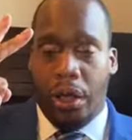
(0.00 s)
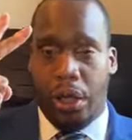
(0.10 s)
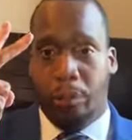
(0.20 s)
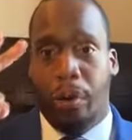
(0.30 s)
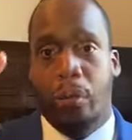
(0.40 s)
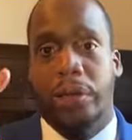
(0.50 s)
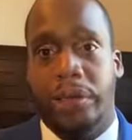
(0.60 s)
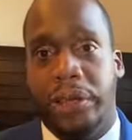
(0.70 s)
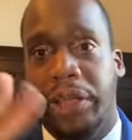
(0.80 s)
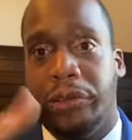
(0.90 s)
components
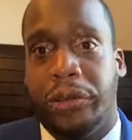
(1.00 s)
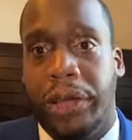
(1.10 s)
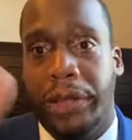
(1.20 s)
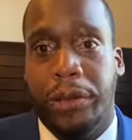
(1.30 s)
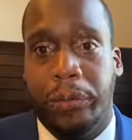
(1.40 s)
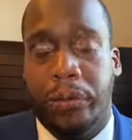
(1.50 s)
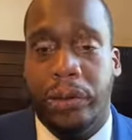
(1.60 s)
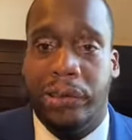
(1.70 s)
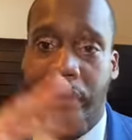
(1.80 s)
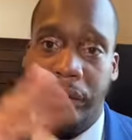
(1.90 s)
is interchangeable:
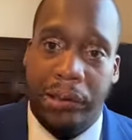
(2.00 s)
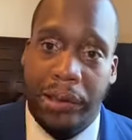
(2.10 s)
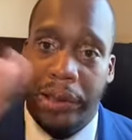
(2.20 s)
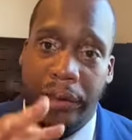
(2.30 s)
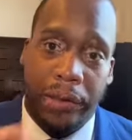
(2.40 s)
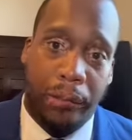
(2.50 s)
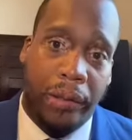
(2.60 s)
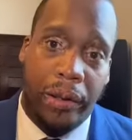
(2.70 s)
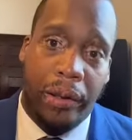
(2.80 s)
consistency and discipline.